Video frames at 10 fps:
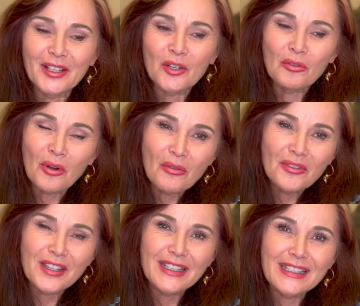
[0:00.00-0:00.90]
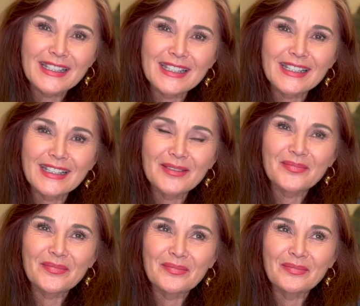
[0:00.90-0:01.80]
Growth is
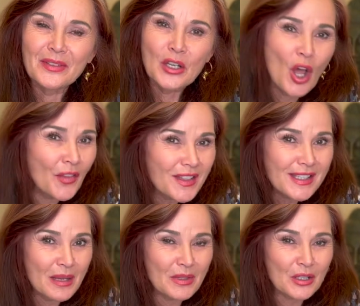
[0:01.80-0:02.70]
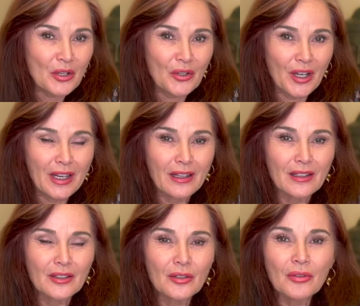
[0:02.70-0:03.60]
not the same as learning.
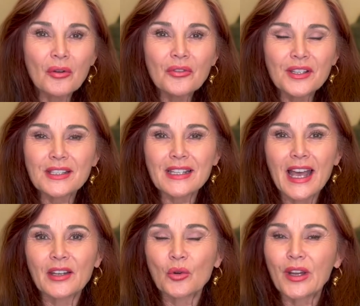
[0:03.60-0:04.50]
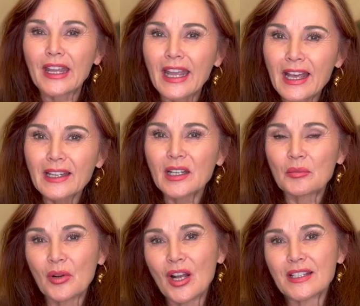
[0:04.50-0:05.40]
Growth is an organic
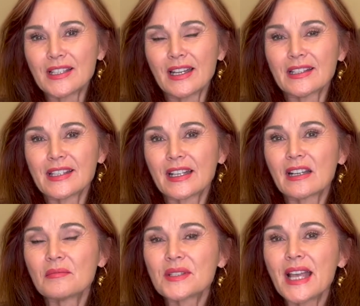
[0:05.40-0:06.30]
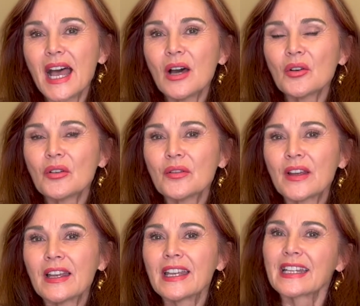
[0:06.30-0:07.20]
process that comes out of
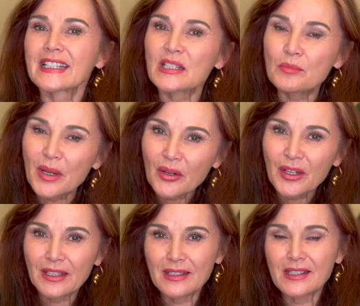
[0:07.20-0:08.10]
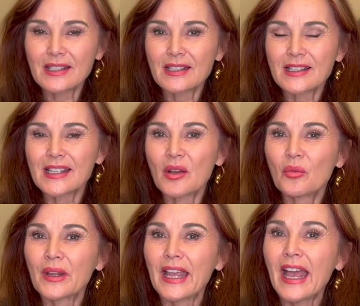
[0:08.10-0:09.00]
experiences that
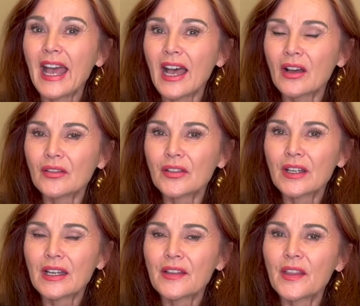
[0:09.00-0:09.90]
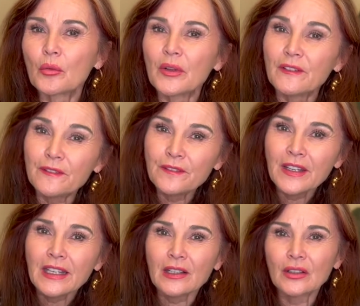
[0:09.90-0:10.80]
we have, that we
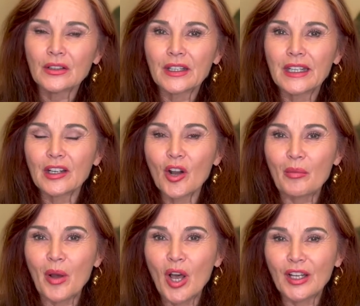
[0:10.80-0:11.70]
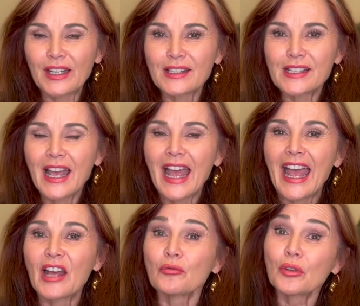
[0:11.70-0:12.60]
feel in our bodies
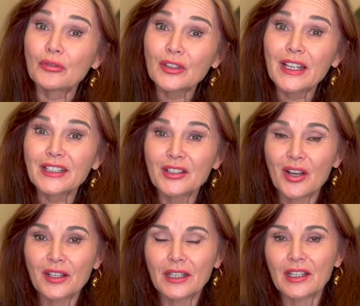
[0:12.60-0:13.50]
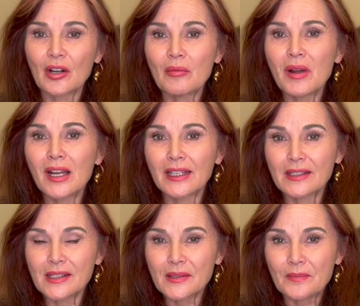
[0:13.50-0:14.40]
and reflect on in our
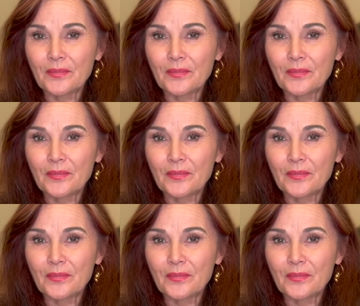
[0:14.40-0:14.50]
minds.